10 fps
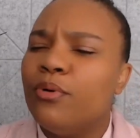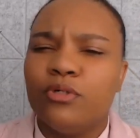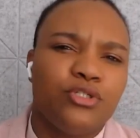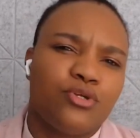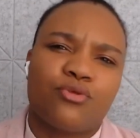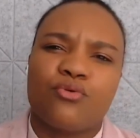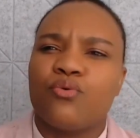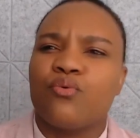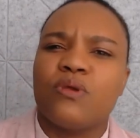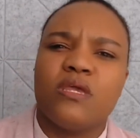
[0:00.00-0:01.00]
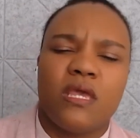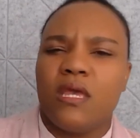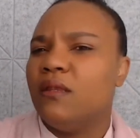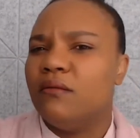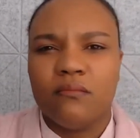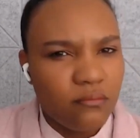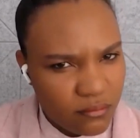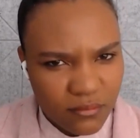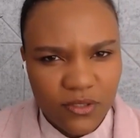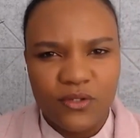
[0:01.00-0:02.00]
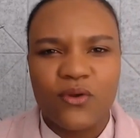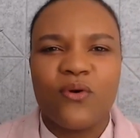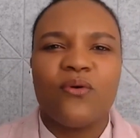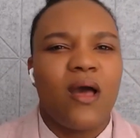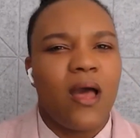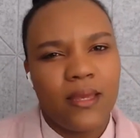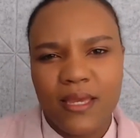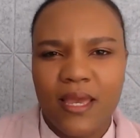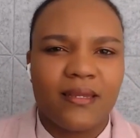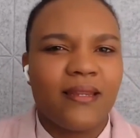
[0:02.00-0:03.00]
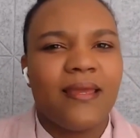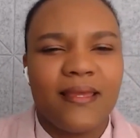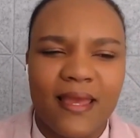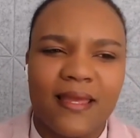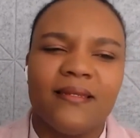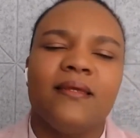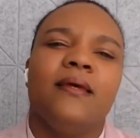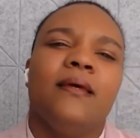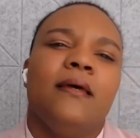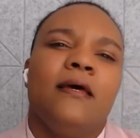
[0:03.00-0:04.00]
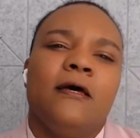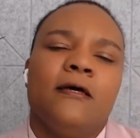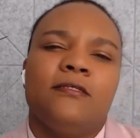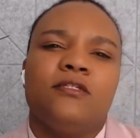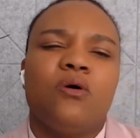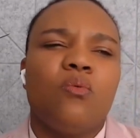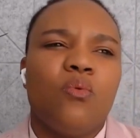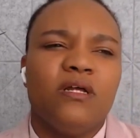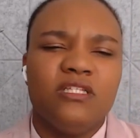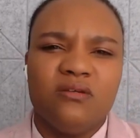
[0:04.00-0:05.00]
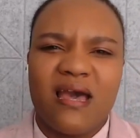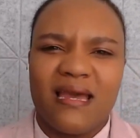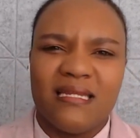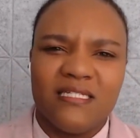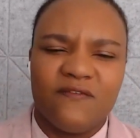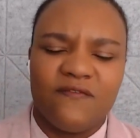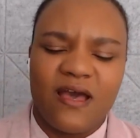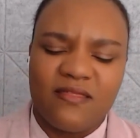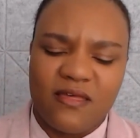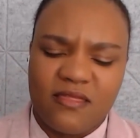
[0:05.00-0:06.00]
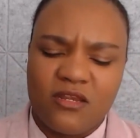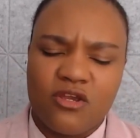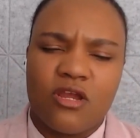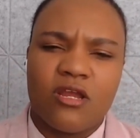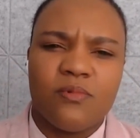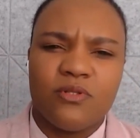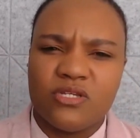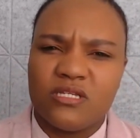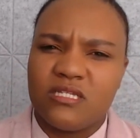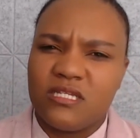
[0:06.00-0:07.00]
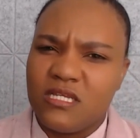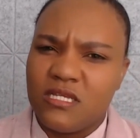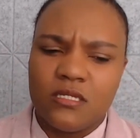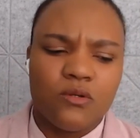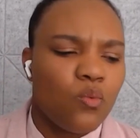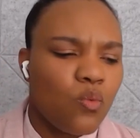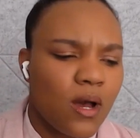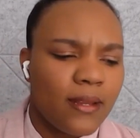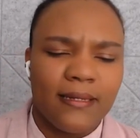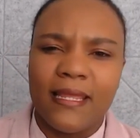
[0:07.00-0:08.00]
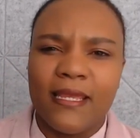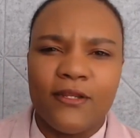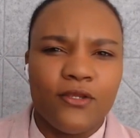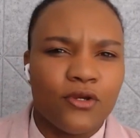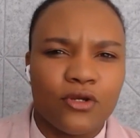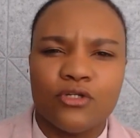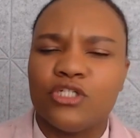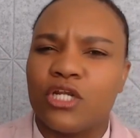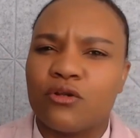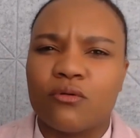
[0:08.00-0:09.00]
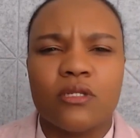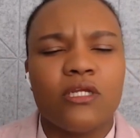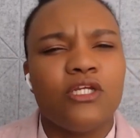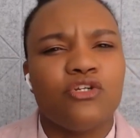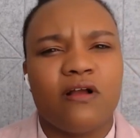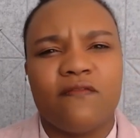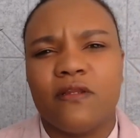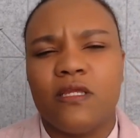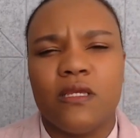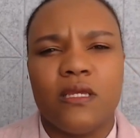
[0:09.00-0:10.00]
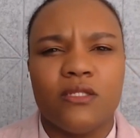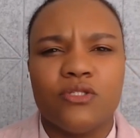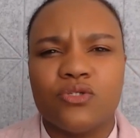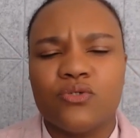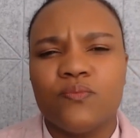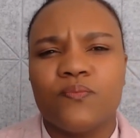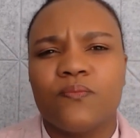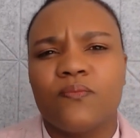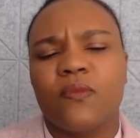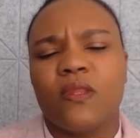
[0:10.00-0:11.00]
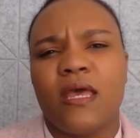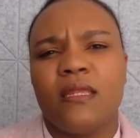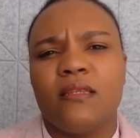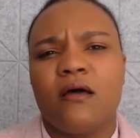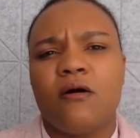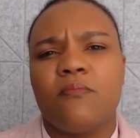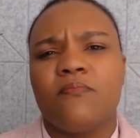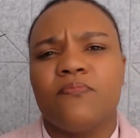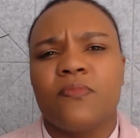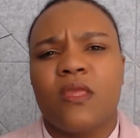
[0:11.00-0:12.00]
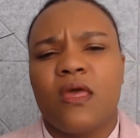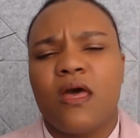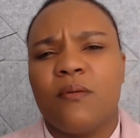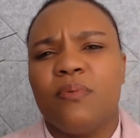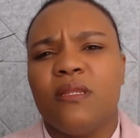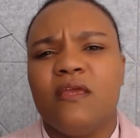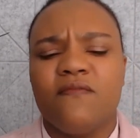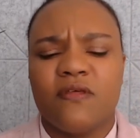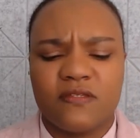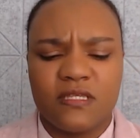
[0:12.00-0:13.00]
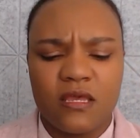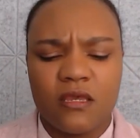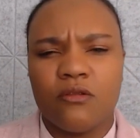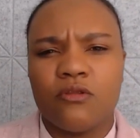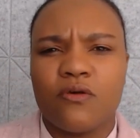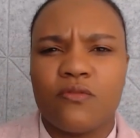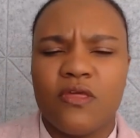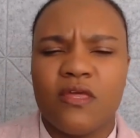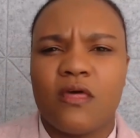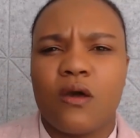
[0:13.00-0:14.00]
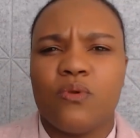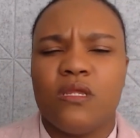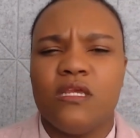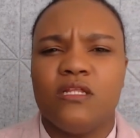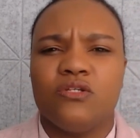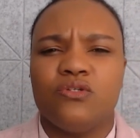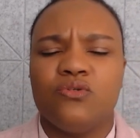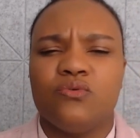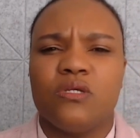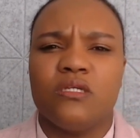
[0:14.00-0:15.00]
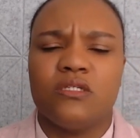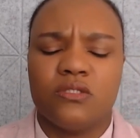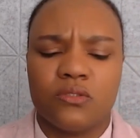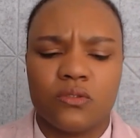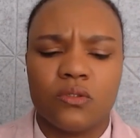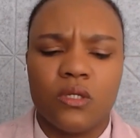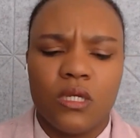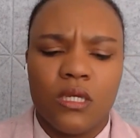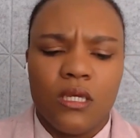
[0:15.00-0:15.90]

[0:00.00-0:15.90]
push through. We can, I can. So once you identify that, then you're able to see what lane you're generally traveling into. And I believe the second thing that we need to do is to